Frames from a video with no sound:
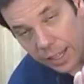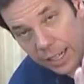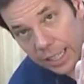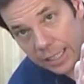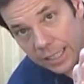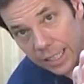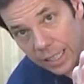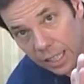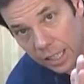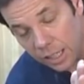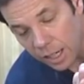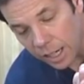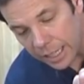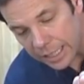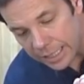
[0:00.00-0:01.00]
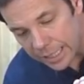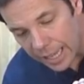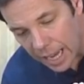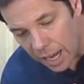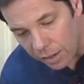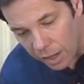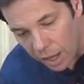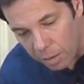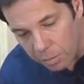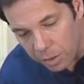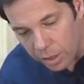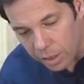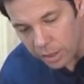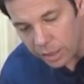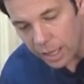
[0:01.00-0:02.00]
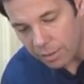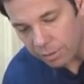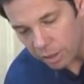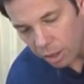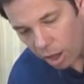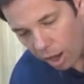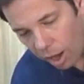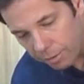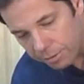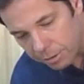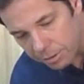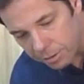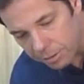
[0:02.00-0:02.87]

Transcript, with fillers: then as I cut down, I'm going to level off.